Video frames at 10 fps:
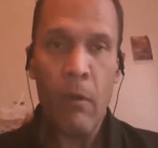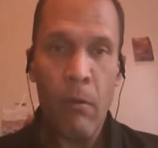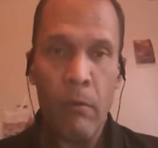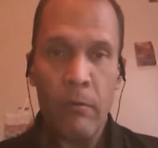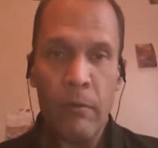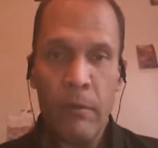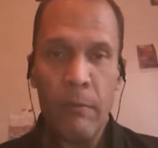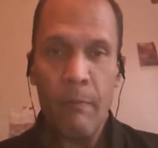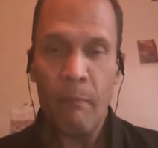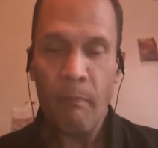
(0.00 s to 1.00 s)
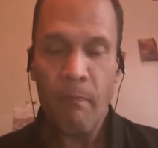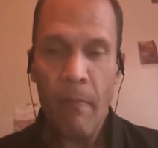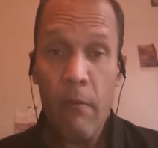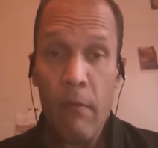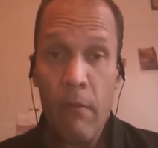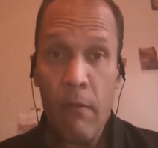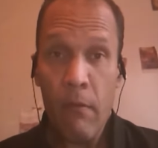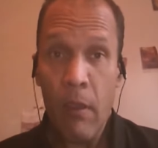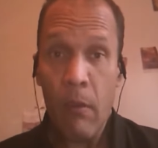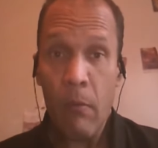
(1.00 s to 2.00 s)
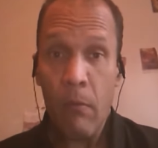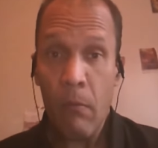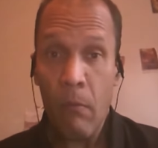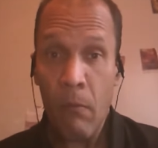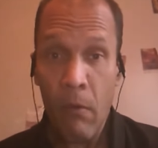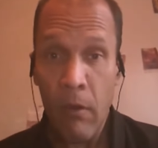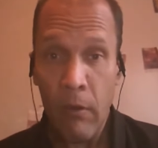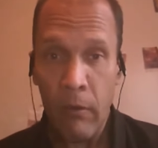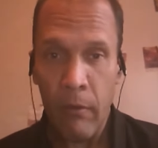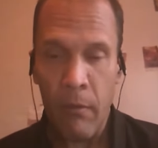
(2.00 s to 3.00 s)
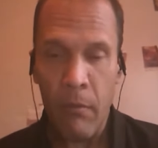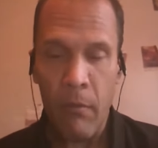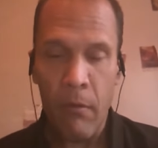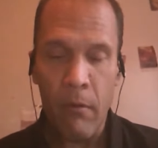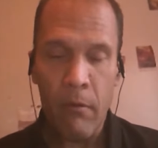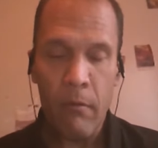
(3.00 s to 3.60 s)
Colts they won a Super Bowl